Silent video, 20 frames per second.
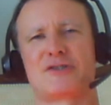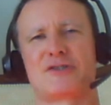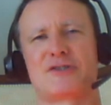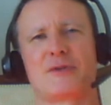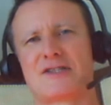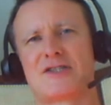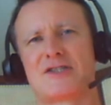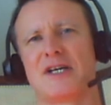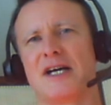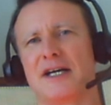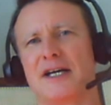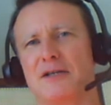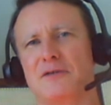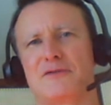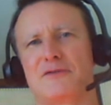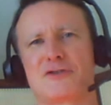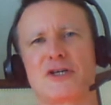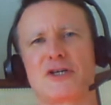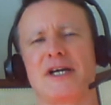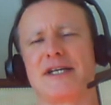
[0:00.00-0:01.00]
that style
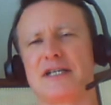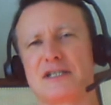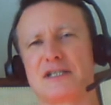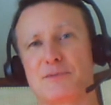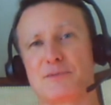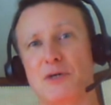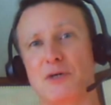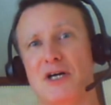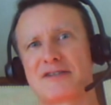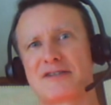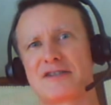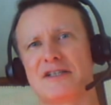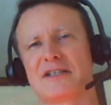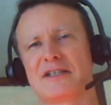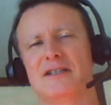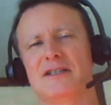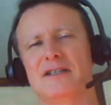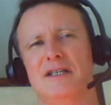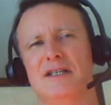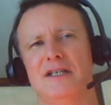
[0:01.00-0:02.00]
of Chinese boxing,